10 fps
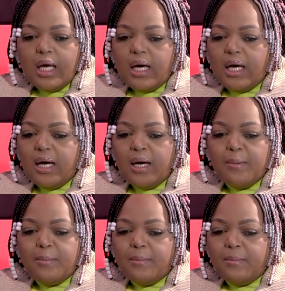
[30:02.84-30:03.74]

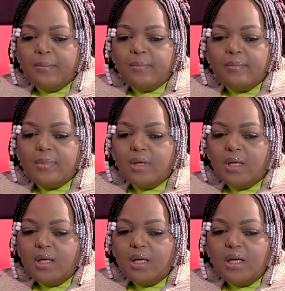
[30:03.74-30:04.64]
Um,
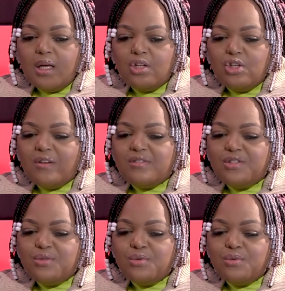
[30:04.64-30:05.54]
you have
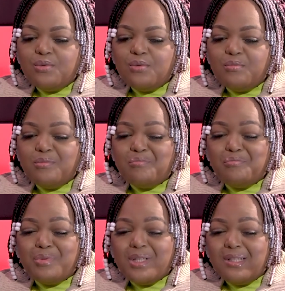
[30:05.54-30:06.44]
to
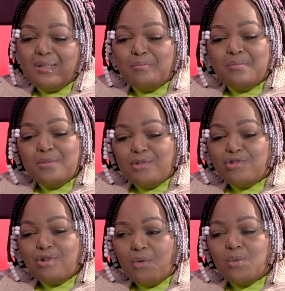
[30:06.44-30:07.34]
be
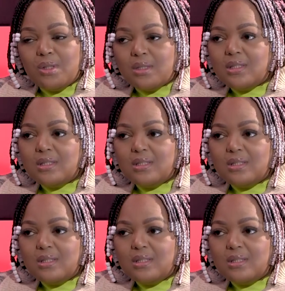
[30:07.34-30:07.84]
strong-willed.